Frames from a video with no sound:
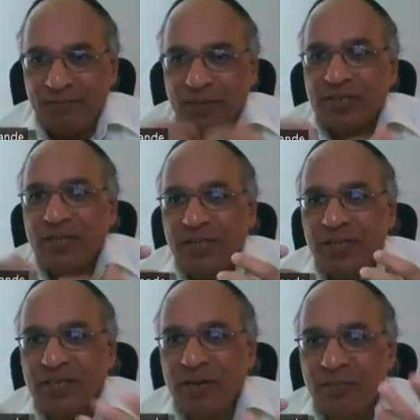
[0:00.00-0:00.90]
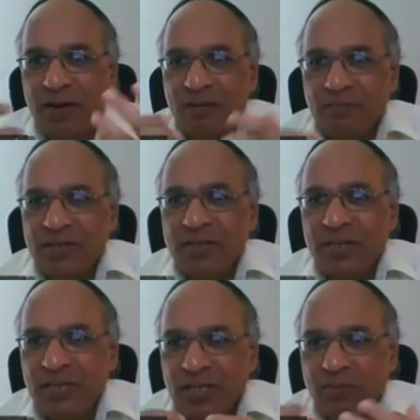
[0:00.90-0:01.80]
Muscles in the stomach,
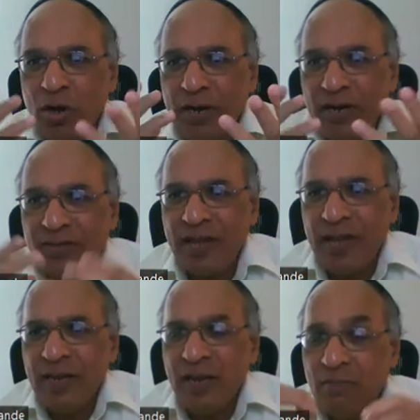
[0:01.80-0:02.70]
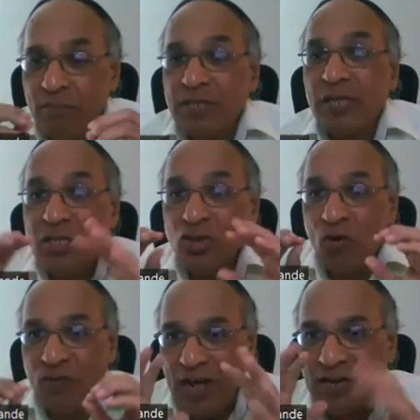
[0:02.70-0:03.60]
muscles in the small intestine, muscles
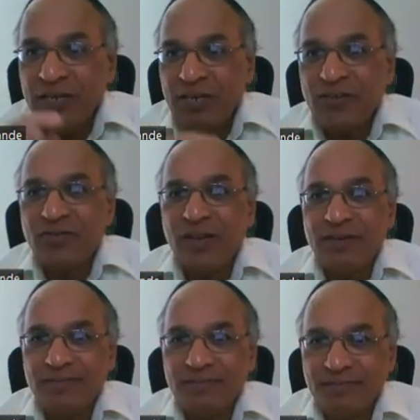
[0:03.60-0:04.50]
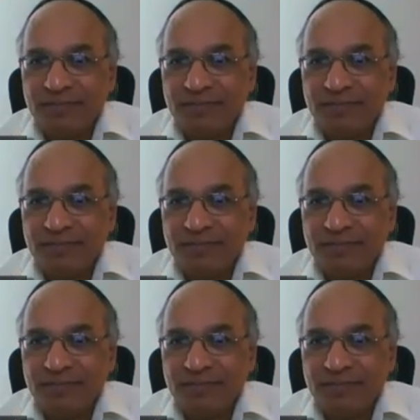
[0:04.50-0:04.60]
of large intestine.